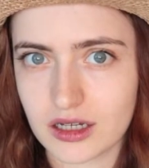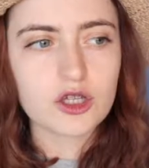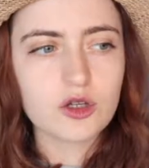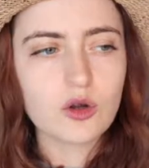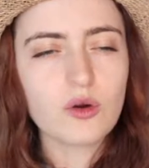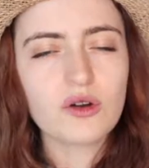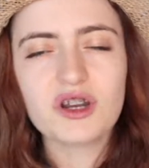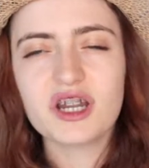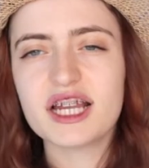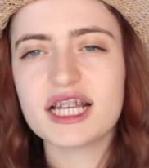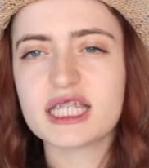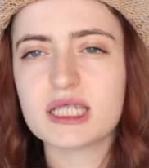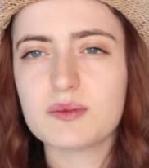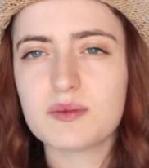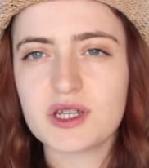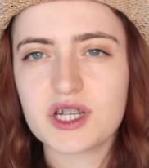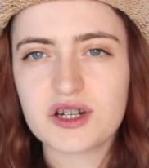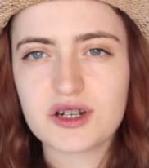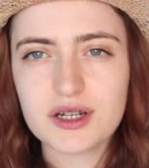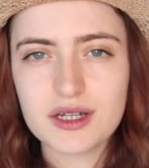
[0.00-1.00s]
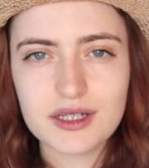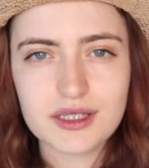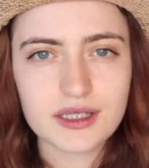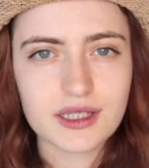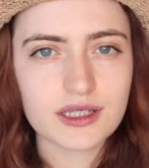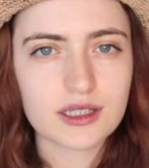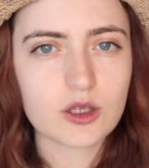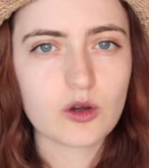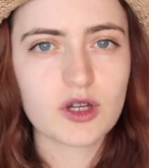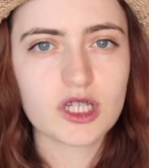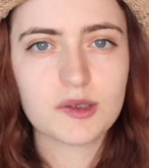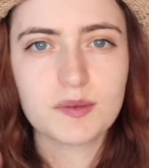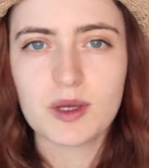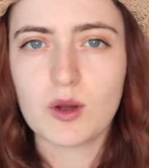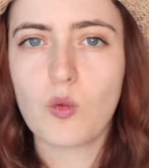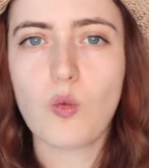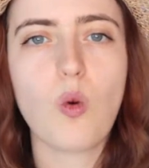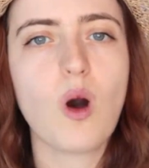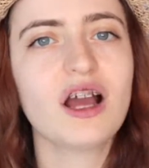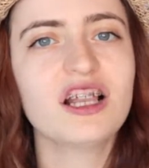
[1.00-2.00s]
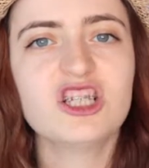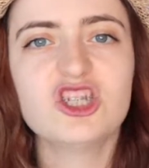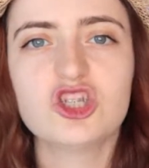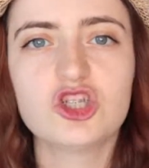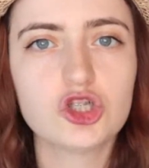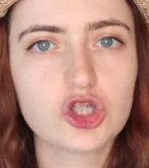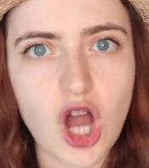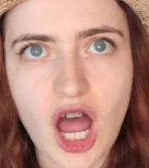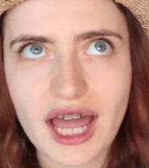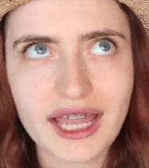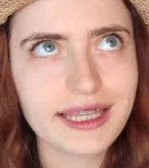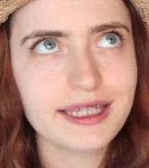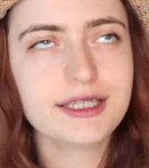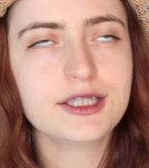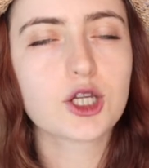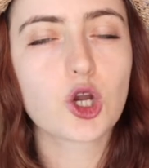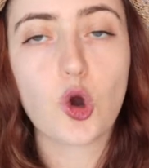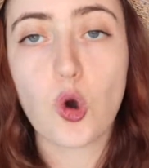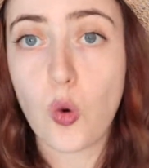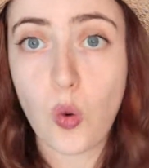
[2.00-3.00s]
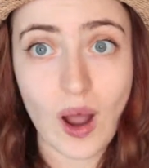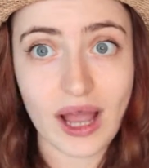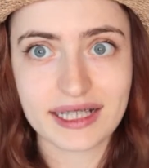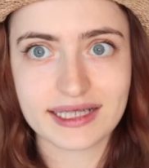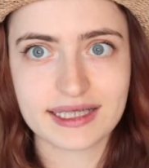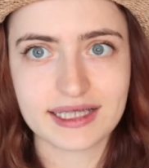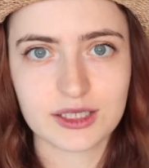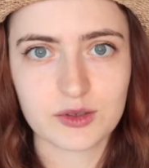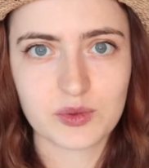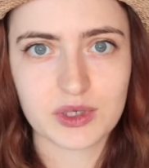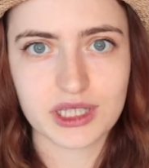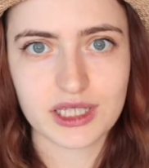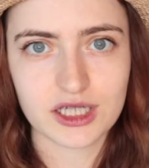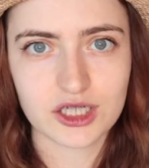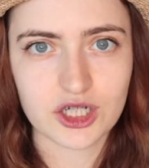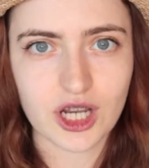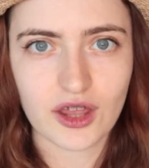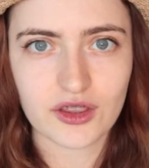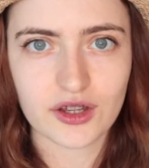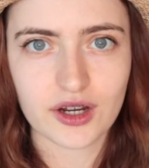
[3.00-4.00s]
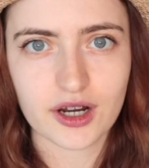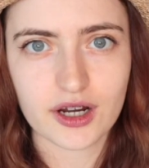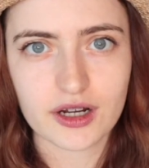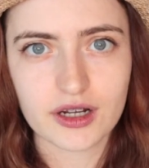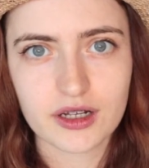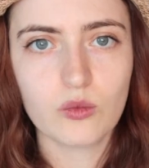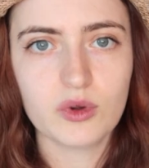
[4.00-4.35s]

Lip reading: Your experience is going to be one giant quest with each other.